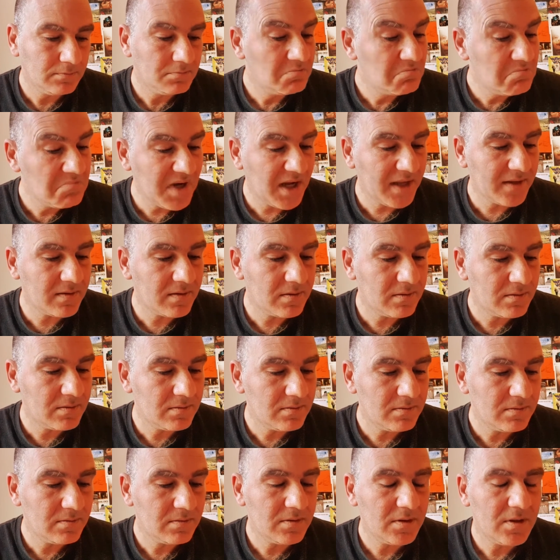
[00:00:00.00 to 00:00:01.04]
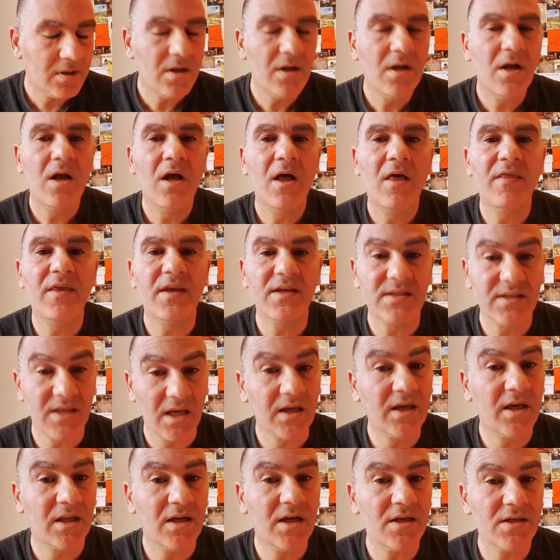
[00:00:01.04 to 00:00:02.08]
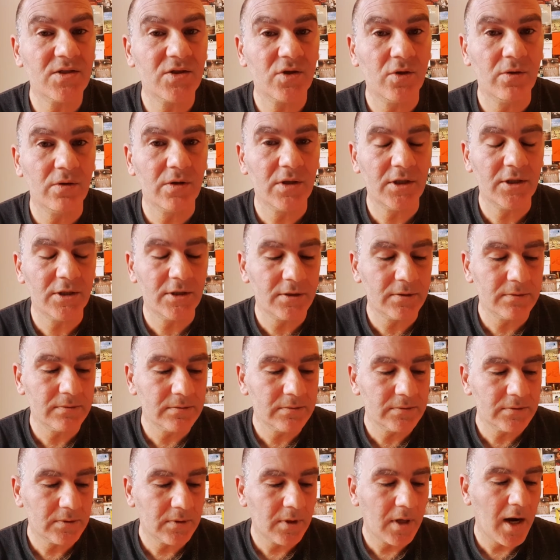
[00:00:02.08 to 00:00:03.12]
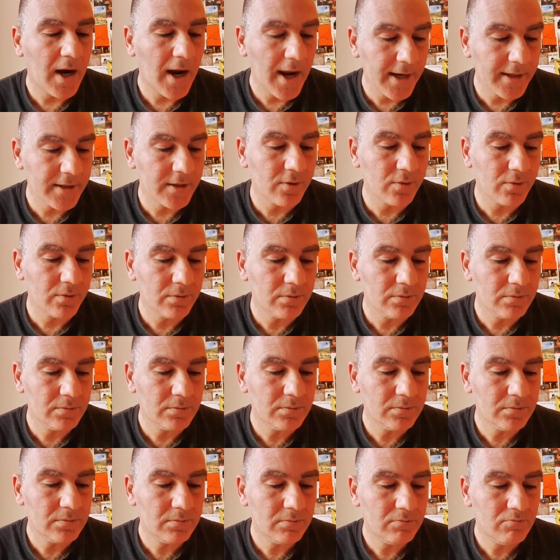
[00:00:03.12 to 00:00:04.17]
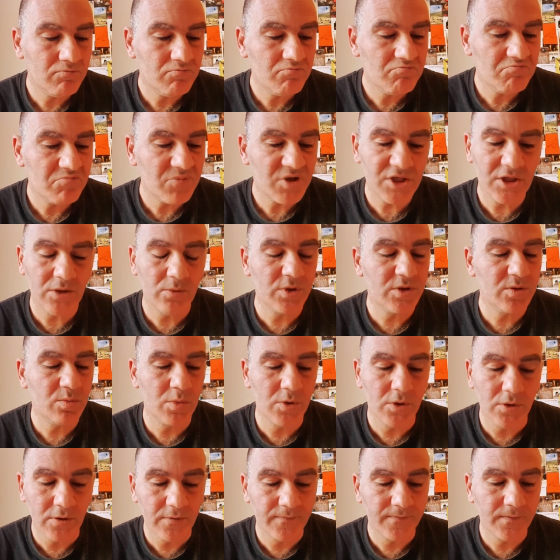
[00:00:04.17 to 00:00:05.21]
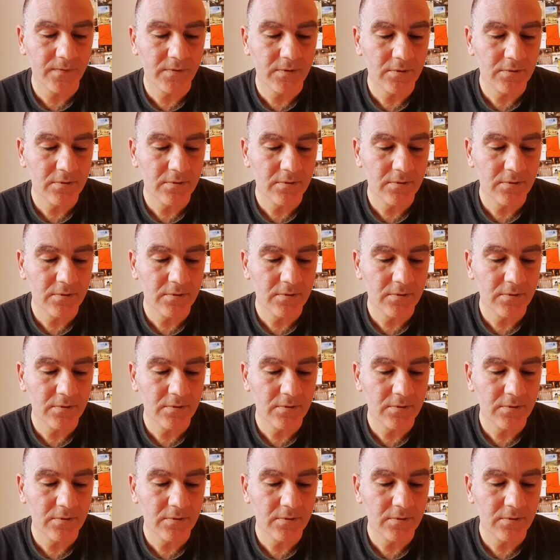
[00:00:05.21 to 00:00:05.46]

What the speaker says: But the second I saw her, I knew. She was beautiful.